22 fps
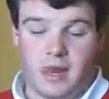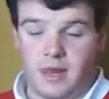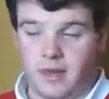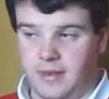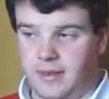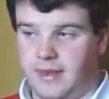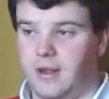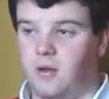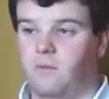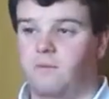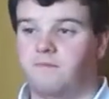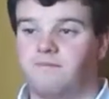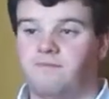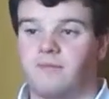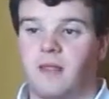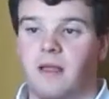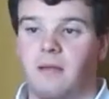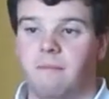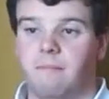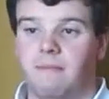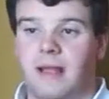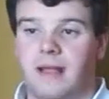Now,
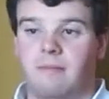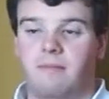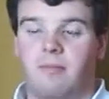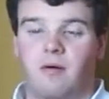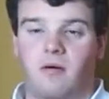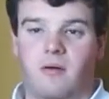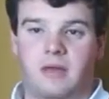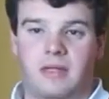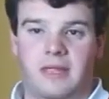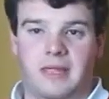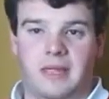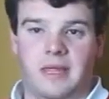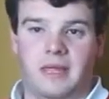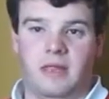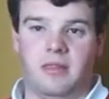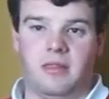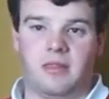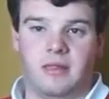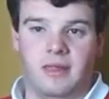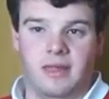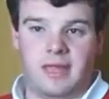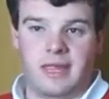Magpie
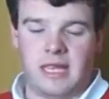is